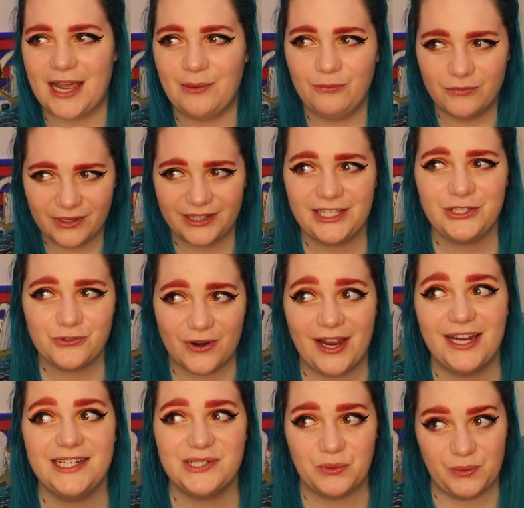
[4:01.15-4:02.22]
I'm really
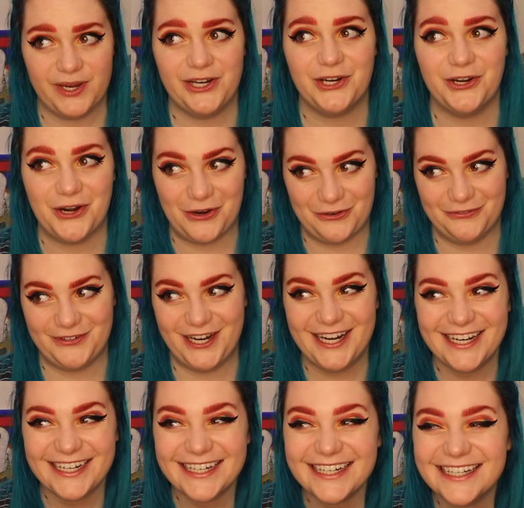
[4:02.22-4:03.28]
trying to win her over.
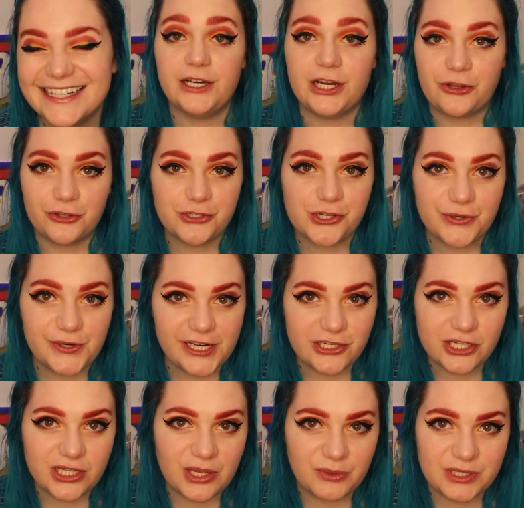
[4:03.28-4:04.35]
Another
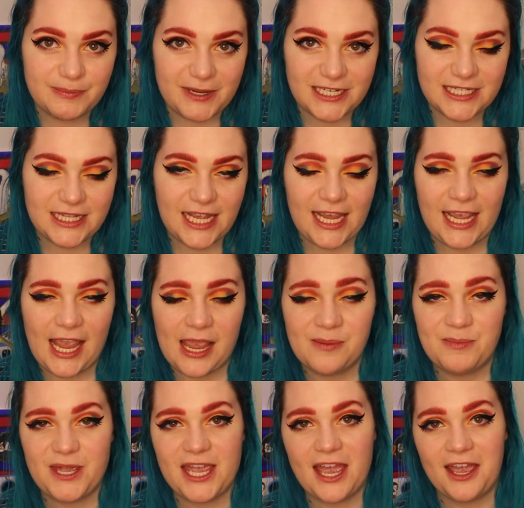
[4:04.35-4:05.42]
donation that was made to the
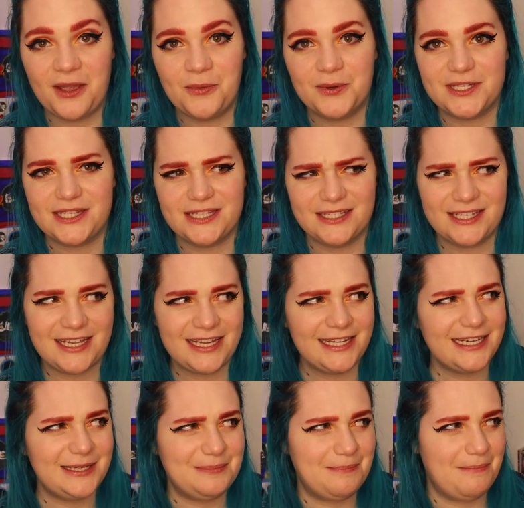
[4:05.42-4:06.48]
AAPA was this
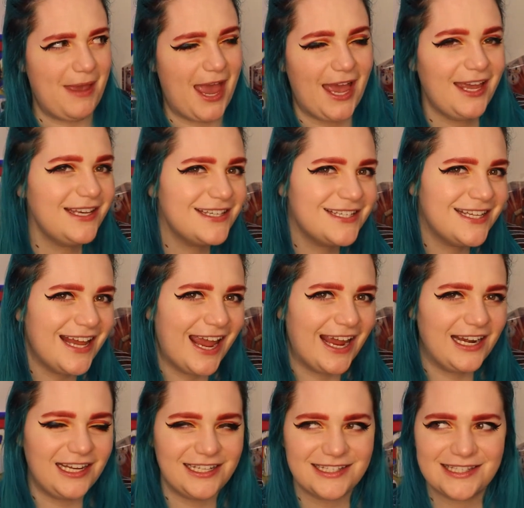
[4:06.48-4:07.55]
heated mat,
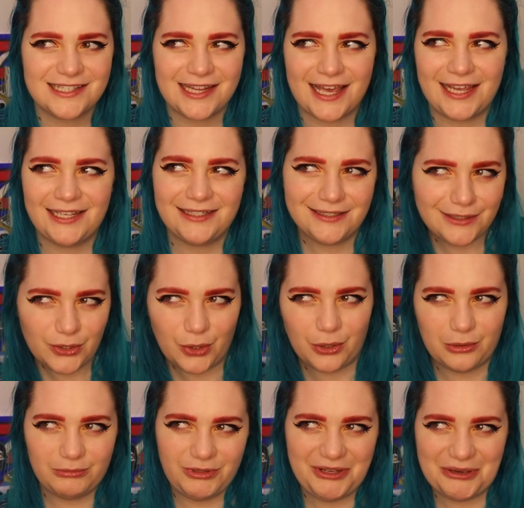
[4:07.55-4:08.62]
and it's
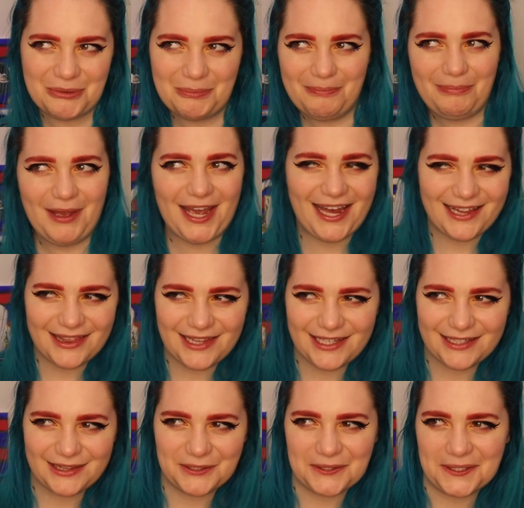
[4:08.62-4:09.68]

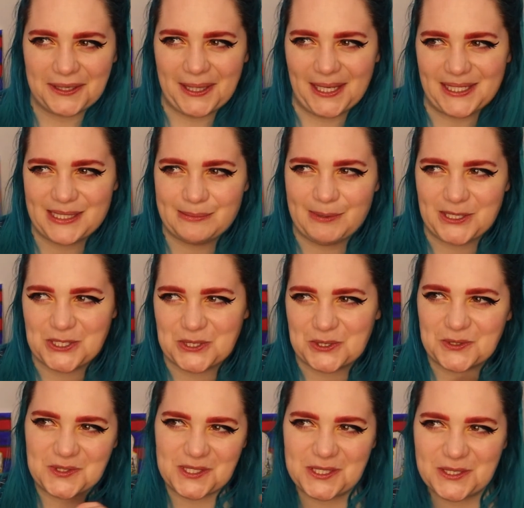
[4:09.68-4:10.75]
homeopathic. There are special
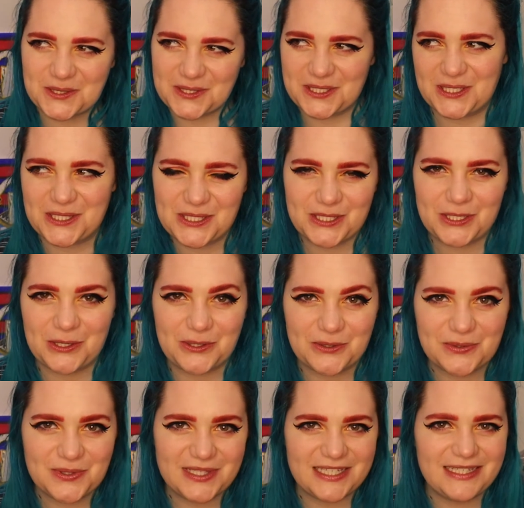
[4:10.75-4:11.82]
crystals and
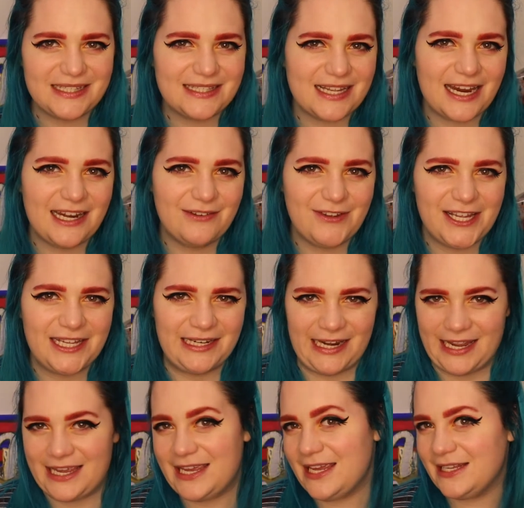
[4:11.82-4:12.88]
stones inside of it, and
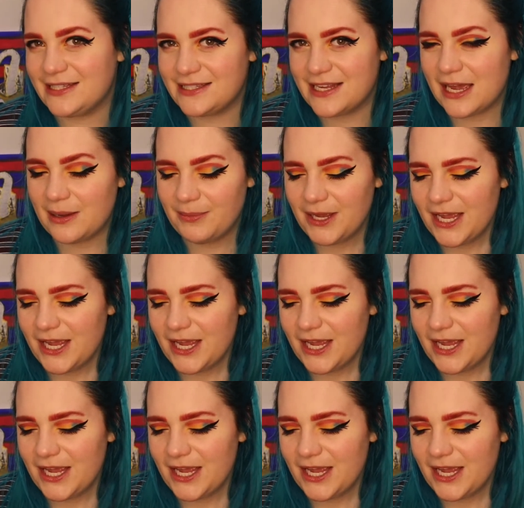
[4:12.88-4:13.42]
it heats up.